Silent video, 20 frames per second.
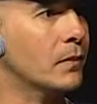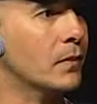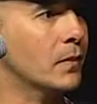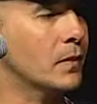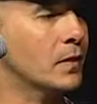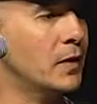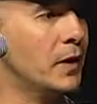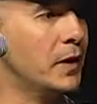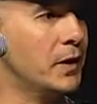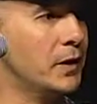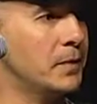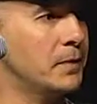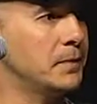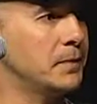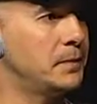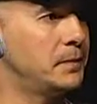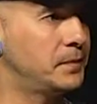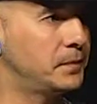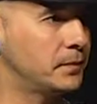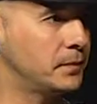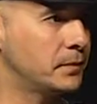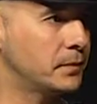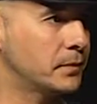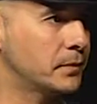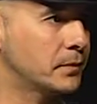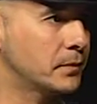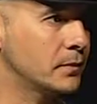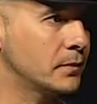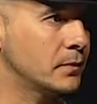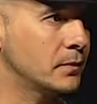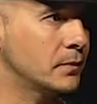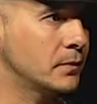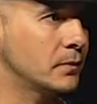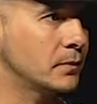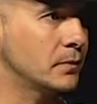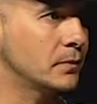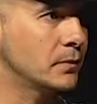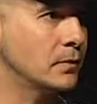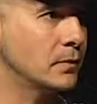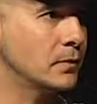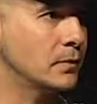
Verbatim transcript: Thank what you. um what got you started?